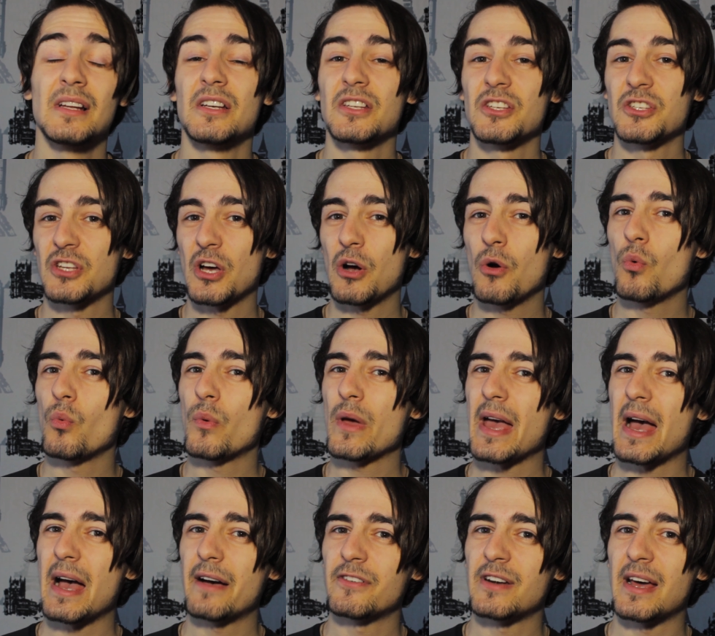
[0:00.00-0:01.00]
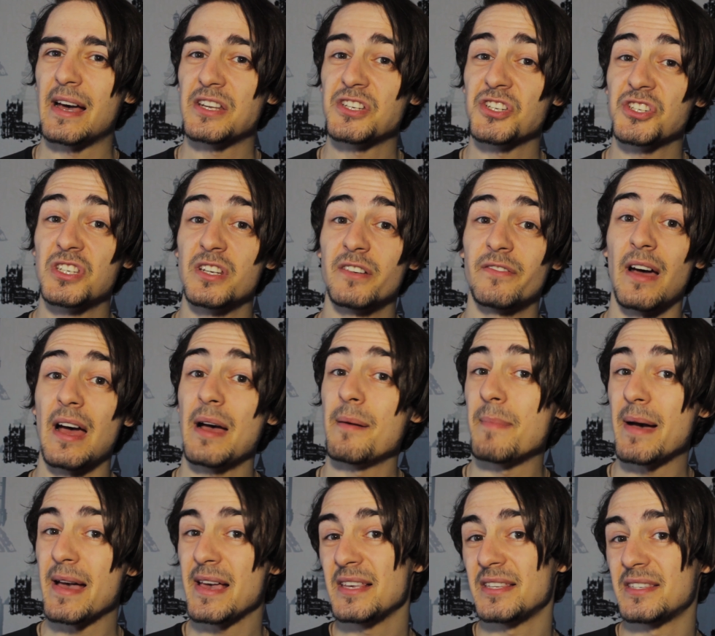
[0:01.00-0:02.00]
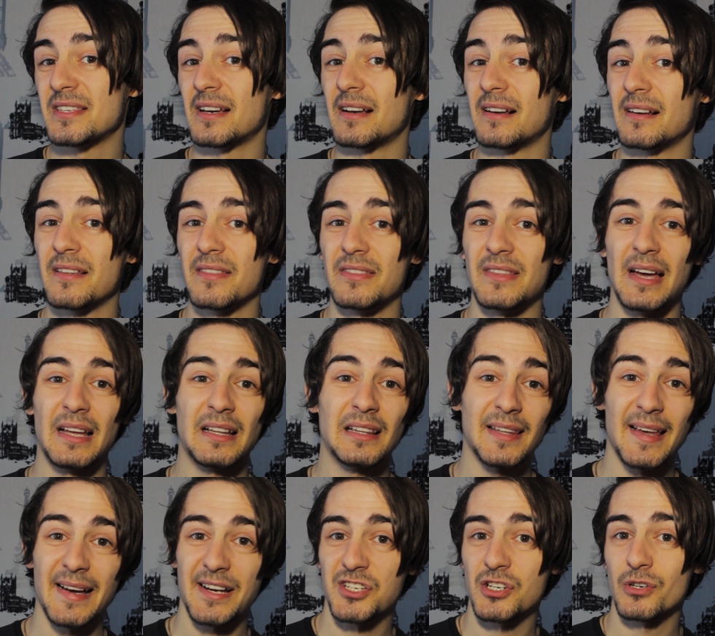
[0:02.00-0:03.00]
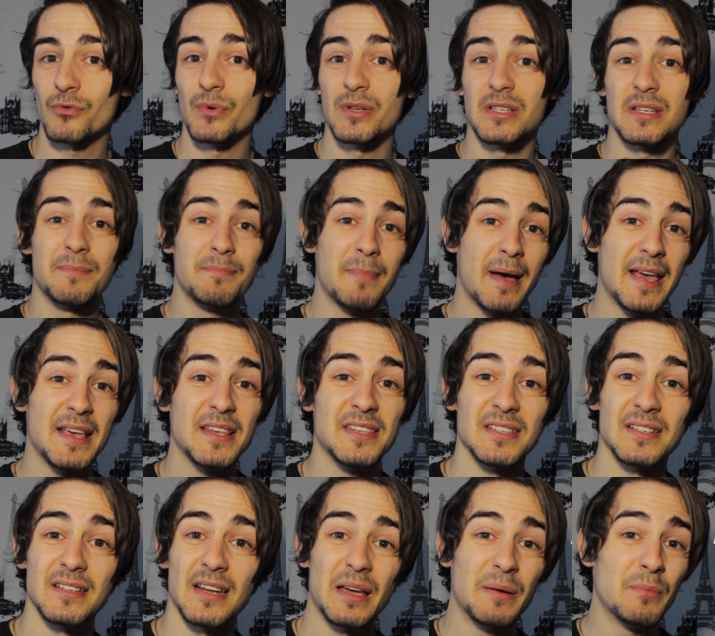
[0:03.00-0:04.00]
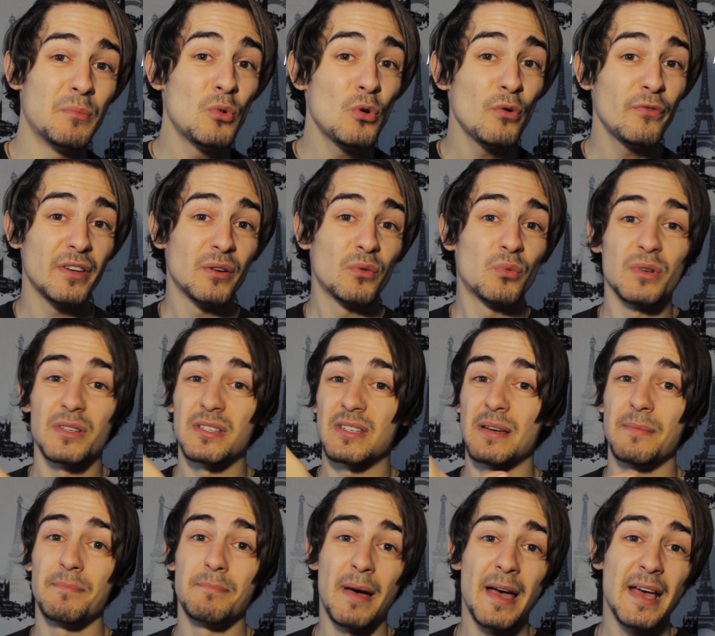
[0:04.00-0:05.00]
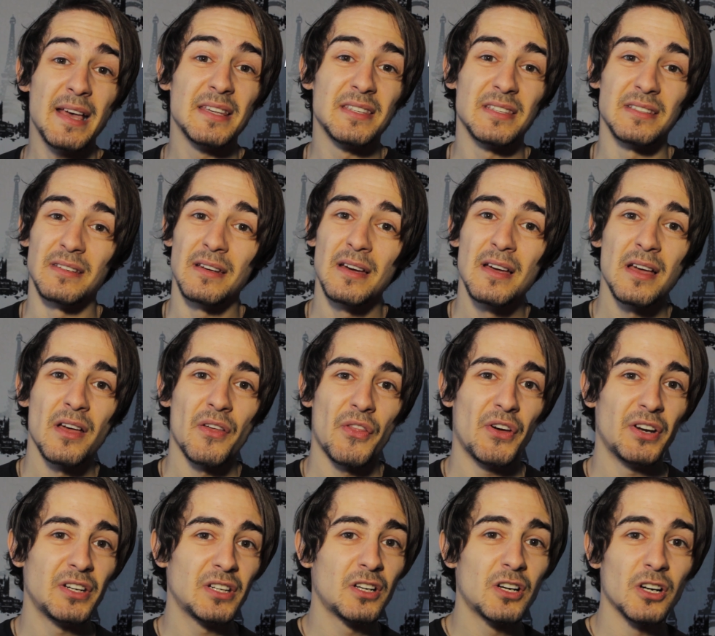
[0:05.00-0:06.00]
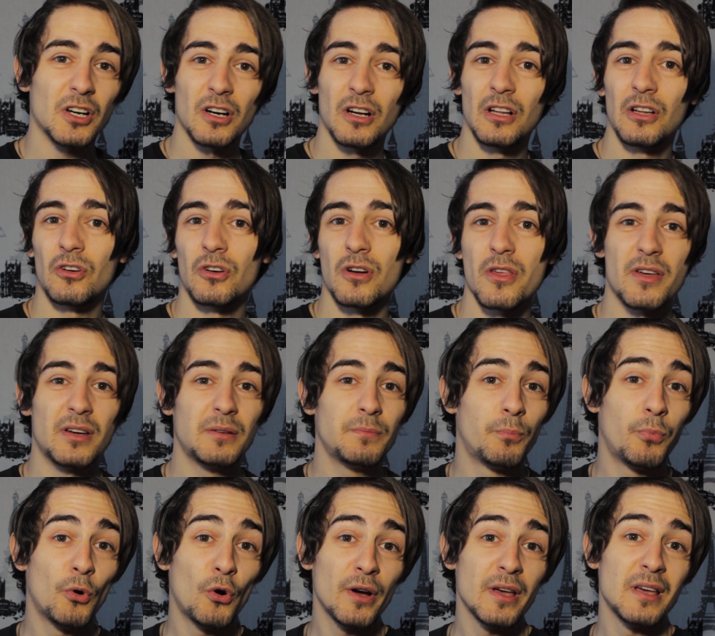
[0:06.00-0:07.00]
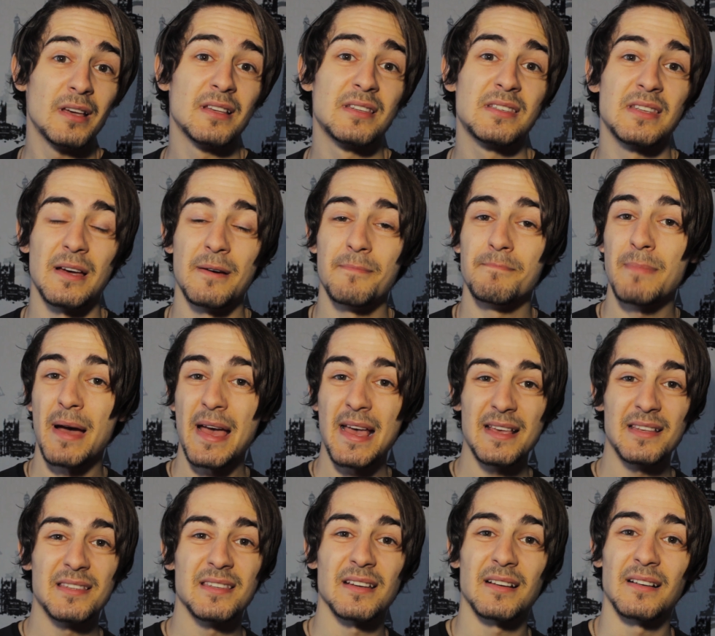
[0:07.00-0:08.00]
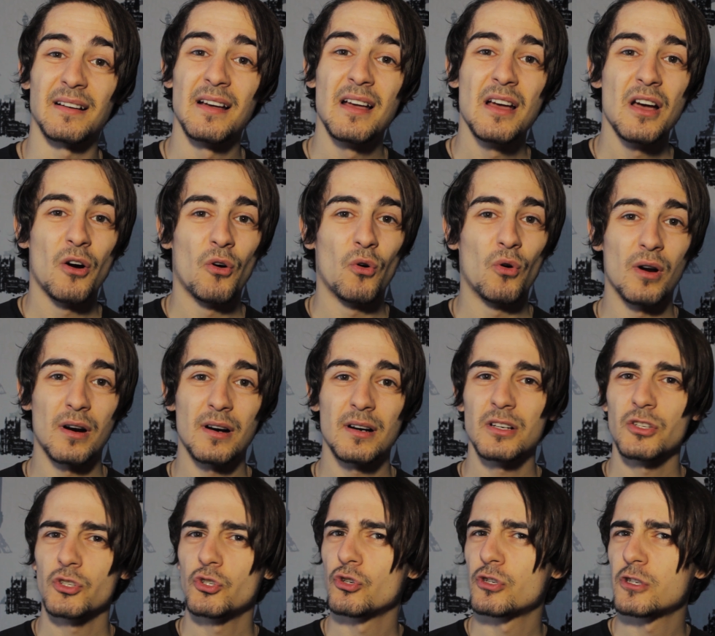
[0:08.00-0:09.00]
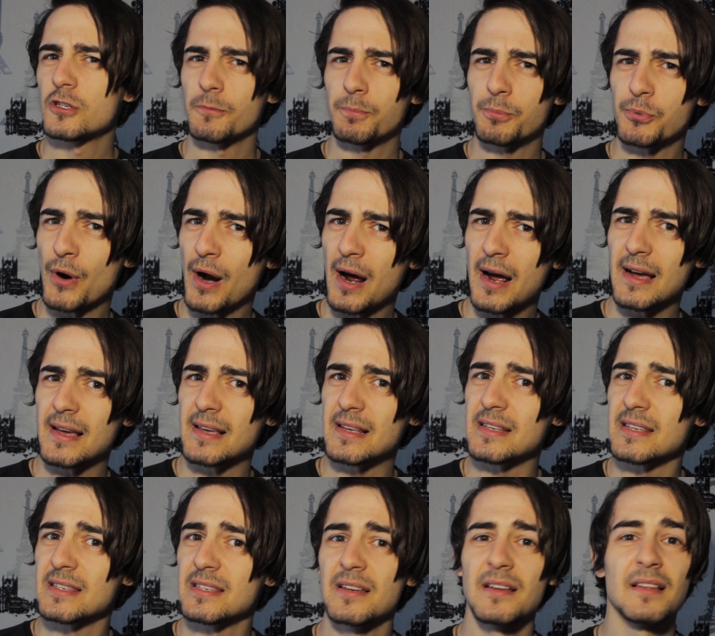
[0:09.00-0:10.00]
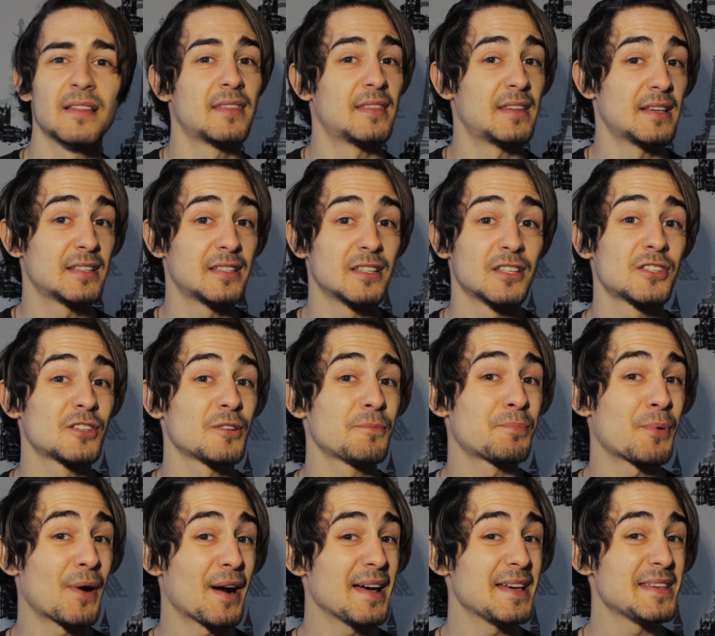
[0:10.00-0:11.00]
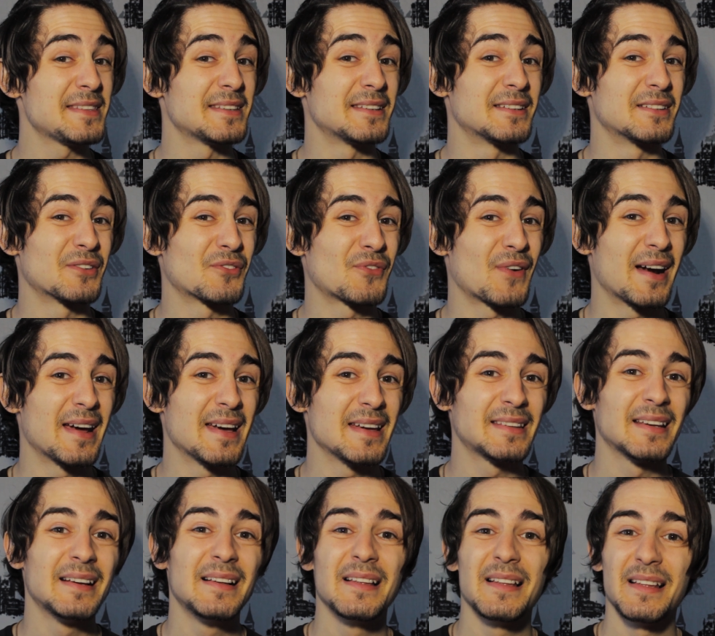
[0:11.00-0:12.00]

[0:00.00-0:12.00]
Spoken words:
So we have an adjective amazing. That lecture was amazing, a movie was amazing, that girl or that boy is amazing. Or to surprise, this is surprising, right?